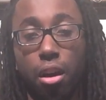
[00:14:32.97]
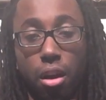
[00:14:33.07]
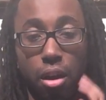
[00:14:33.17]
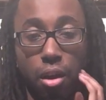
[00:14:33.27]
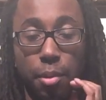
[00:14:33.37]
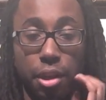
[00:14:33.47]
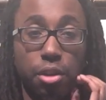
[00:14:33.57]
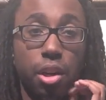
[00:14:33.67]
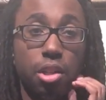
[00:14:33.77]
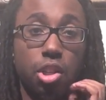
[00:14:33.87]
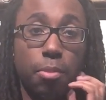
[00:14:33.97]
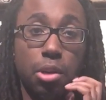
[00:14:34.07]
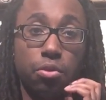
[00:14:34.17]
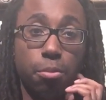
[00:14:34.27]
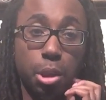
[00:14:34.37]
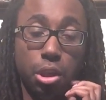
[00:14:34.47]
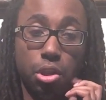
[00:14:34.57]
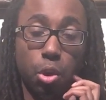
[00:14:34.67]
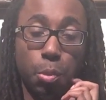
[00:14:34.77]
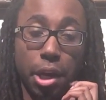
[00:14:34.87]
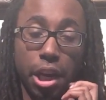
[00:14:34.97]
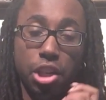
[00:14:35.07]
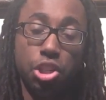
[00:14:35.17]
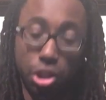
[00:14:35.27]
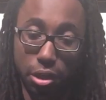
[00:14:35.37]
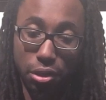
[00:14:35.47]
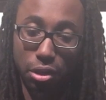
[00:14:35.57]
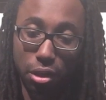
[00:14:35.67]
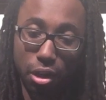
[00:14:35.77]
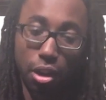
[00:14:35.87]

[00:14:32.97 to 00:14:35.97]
Uh, but thank you guys so much for being so patient.